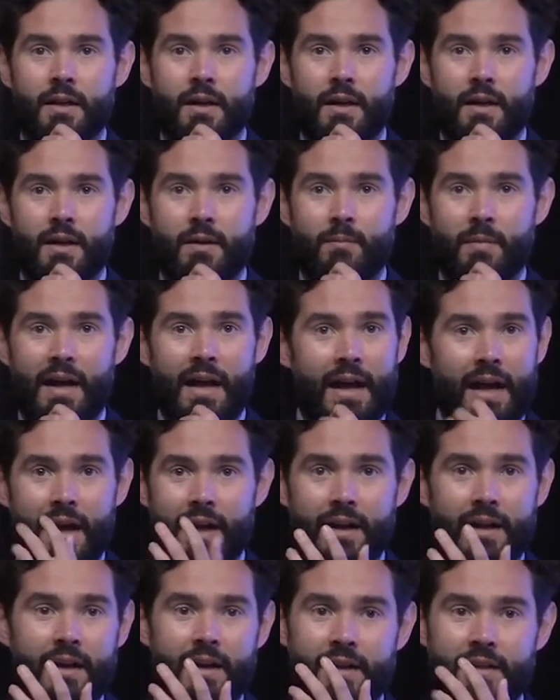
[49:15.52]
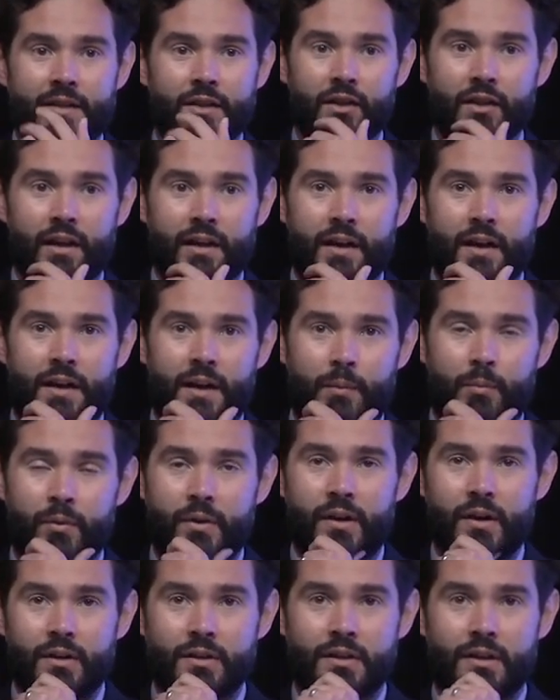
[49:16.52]
Um, I had it until like a couple
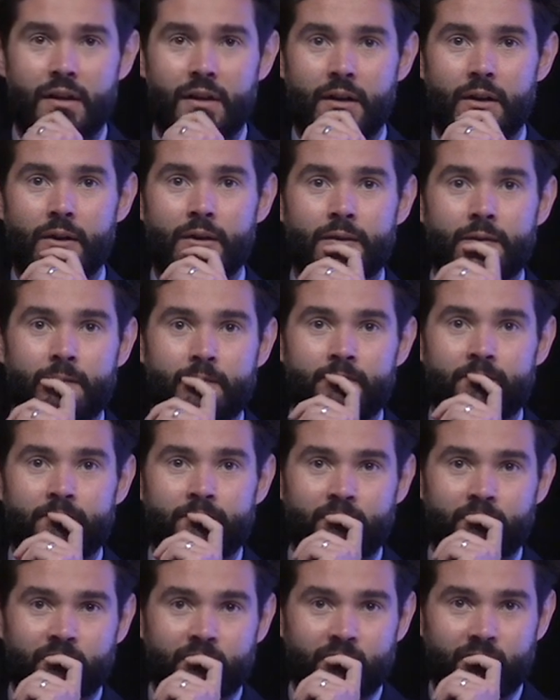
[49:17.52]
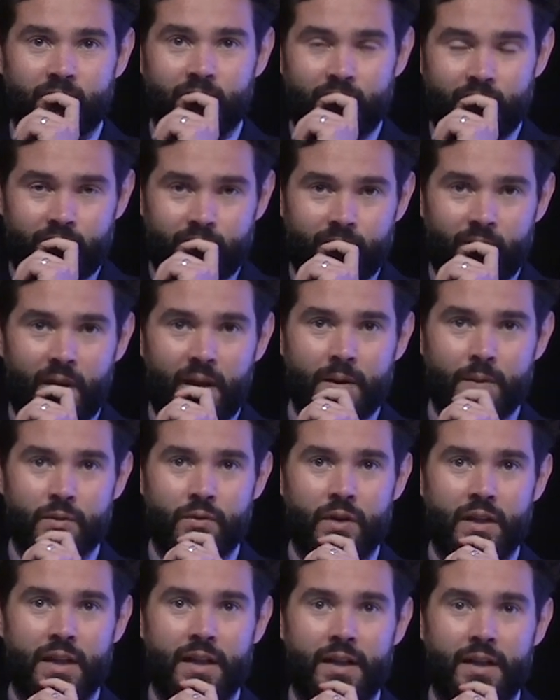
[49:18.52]
of years ago. It was
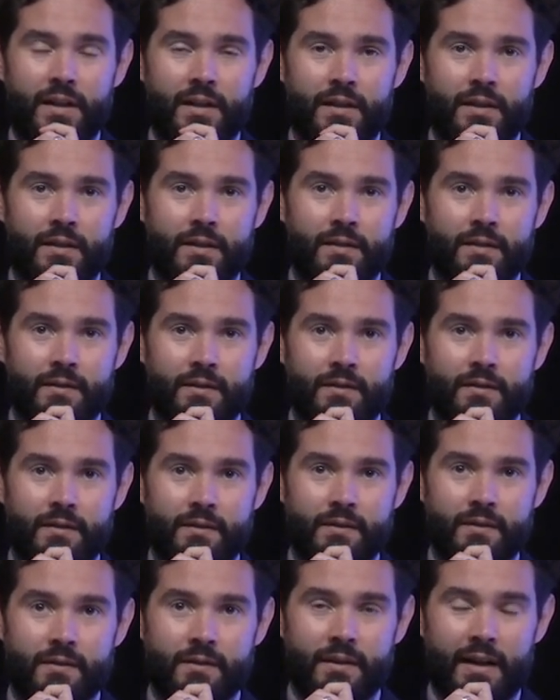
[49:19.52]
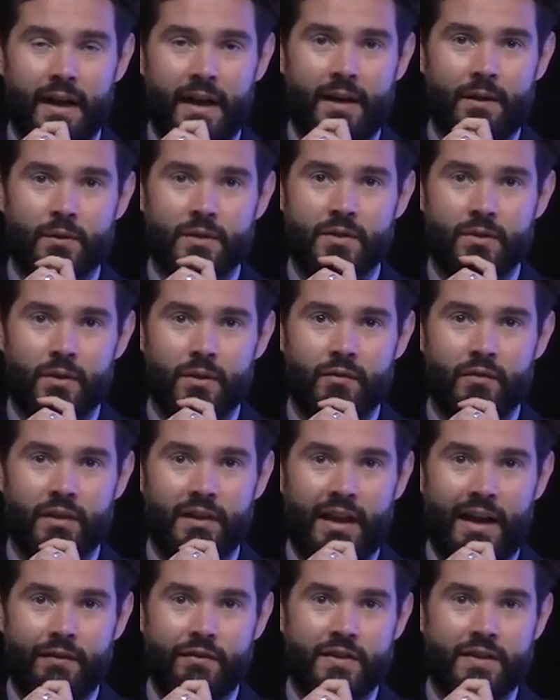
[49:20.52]
really, yeah, it was sort of a
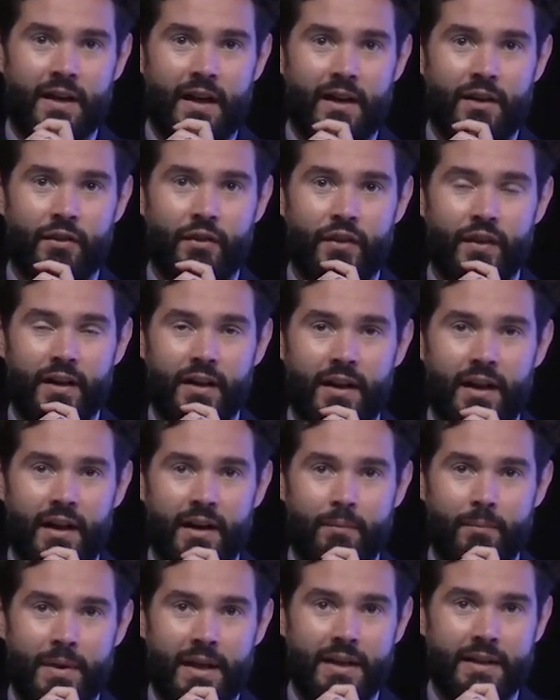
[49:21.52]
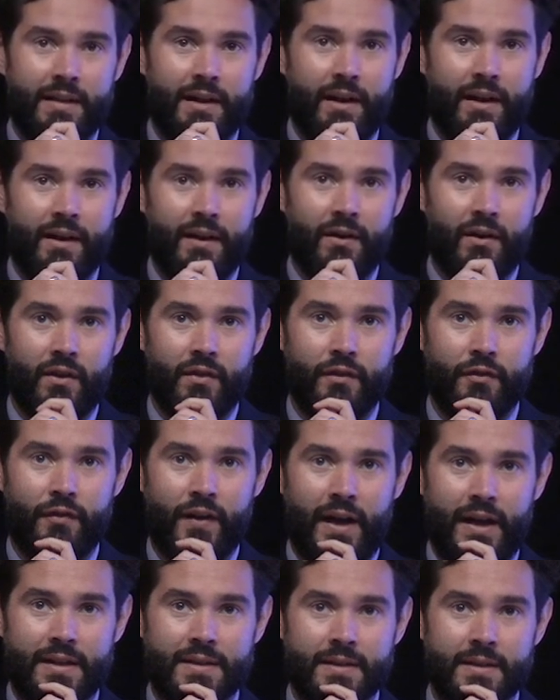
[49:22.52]
lifestyle thing, kind of maintaining all the
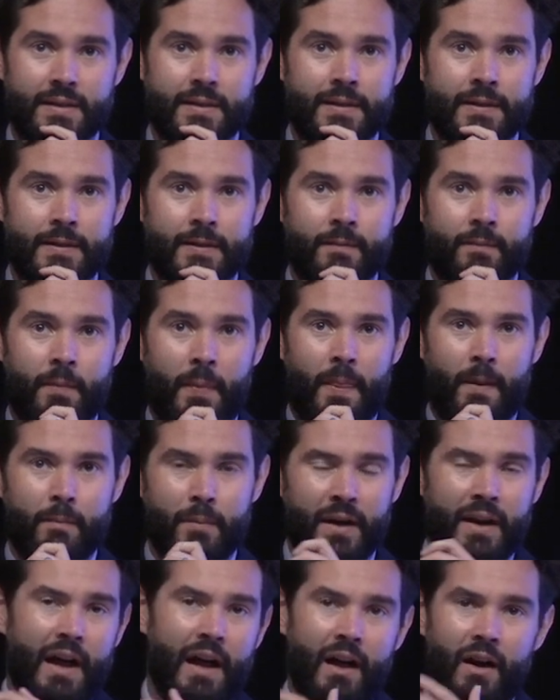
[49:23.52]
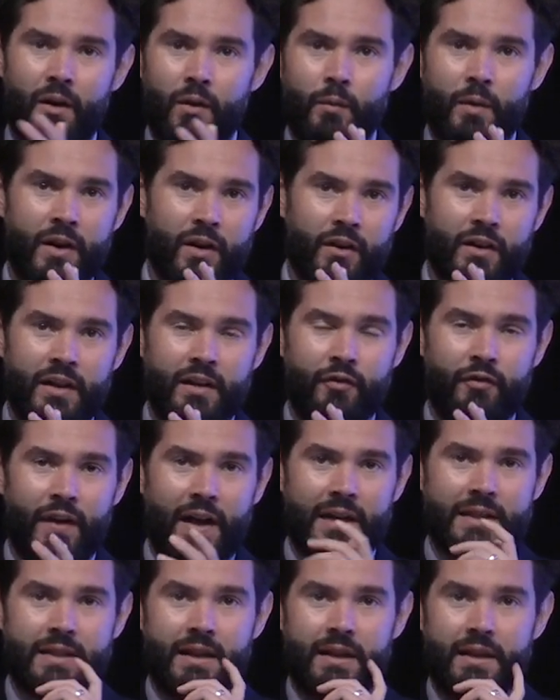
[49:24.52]
faxes. But now we don't need to
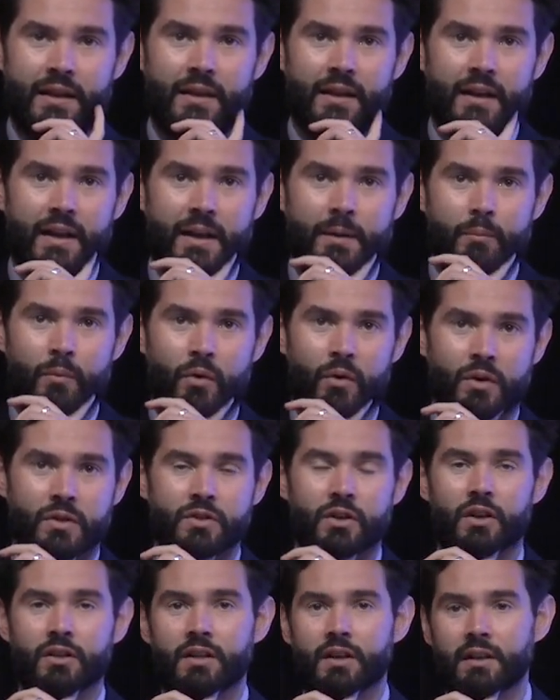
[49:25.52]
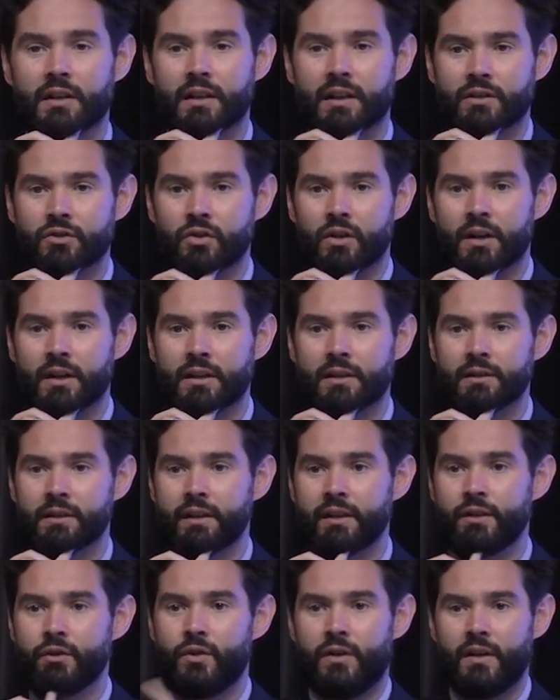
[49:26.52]
fax anything anymore. It's all done
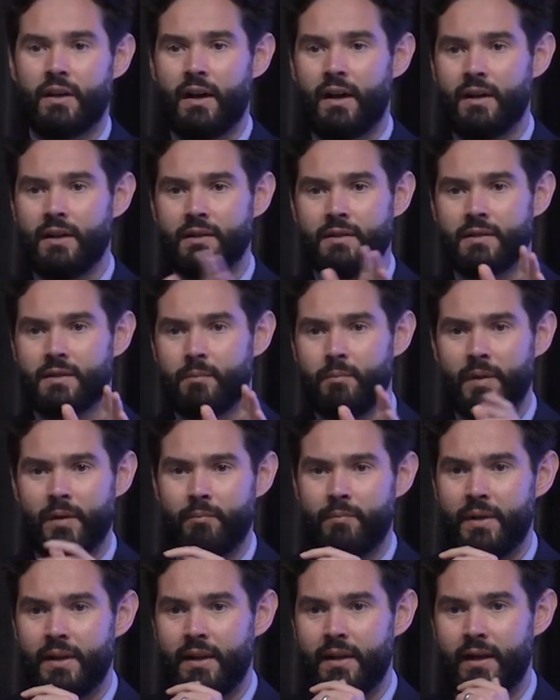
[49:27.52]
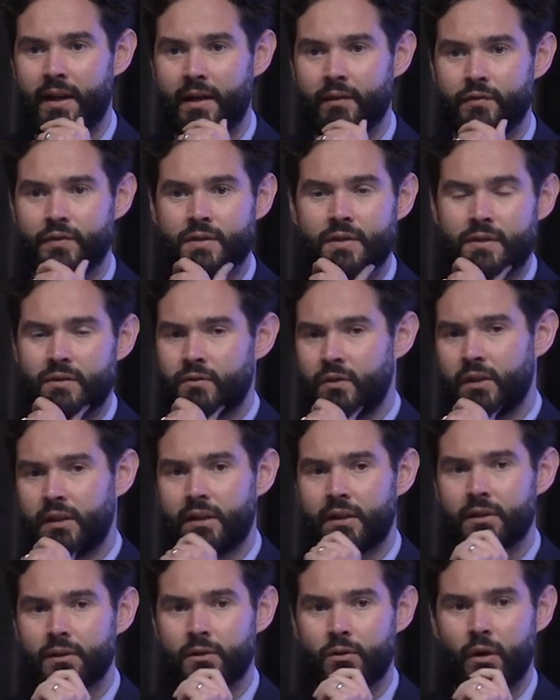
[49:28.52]
electronically. You can kind of submit PDFs. It's
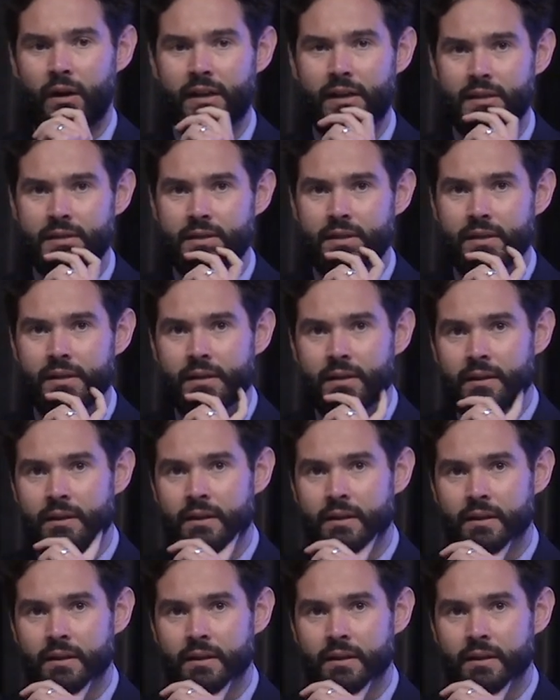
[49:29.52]
really quite easy.